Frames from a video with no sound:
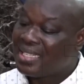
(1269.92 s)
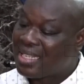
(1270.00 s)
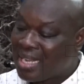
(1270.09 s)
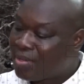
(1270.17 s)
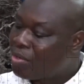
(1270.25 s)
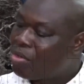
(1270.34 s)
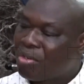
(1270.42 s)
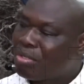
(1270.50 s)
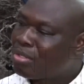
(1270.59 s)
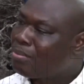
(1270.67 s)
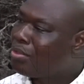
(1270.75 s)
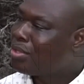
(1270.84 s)
it cannot
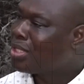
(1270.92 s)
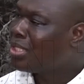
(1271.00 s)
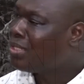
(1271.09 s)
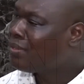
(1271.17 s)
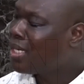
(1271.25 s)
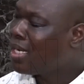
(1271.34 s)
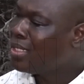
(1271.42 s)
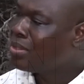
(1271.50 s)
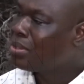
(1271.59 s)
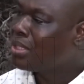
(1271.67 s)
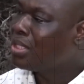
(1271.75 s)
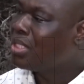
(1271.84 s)
contribute significantly
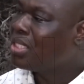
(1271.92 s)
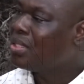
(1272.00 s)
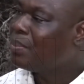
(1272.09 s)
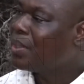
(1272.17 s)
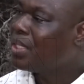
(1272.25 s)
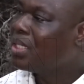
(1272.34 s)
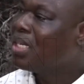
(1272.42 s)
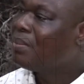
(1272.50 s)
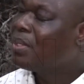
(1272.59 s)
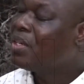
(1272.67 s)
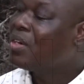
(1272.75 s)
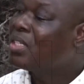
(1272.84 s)
to the GDP,
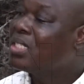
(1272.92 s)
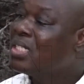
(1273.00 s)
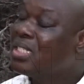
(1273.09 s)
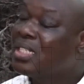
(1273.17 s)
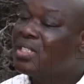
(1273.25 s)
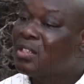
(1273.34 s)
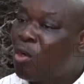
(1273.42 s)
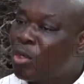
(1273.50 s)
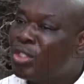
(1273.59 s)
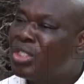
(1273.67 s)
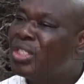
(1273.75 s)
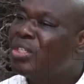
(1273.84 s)
because it is
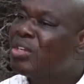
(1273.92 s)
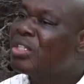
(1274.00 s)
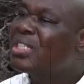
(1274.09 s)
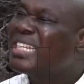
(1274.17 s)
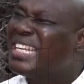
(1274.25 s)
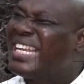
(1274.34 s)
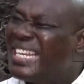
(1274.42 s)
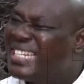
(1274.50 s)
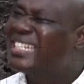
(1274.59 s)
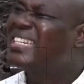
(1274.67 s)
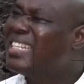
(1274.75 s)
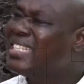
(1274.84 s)
continuous
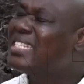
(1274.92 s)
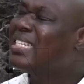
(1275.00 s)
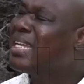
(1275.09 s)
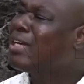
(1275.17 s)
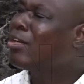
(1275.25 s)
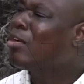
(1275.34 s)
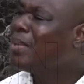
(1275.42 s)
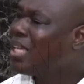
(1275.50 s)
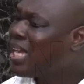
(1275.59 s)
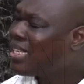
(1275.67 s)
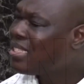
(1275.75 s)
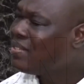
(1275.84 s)
increase in economic
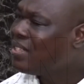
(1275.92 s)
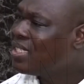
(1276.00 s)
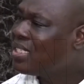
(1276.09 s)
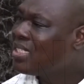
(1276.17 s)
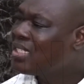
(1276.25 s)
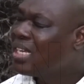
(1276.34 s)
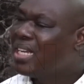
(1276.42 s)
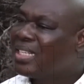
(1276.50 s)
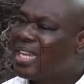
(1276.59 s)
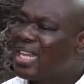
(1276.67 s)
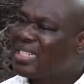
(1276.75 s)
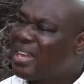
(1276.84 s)
activities
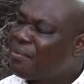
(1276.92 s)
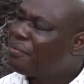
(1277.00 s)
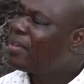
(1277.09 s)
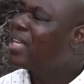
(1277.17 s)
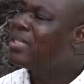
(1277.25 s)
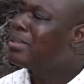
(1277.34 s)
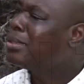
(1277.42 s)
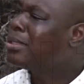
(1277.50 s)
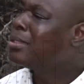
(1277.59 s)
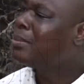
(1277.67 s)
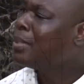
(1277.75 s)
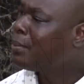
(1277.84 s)
that affects the
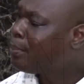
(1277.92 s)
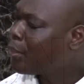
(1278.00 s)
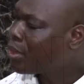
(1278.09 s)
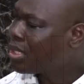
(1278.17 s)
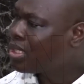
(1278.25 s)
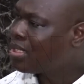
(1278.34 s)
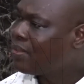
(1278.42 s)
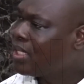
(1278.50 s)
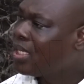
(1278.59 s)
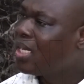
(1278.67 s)
GDP positively.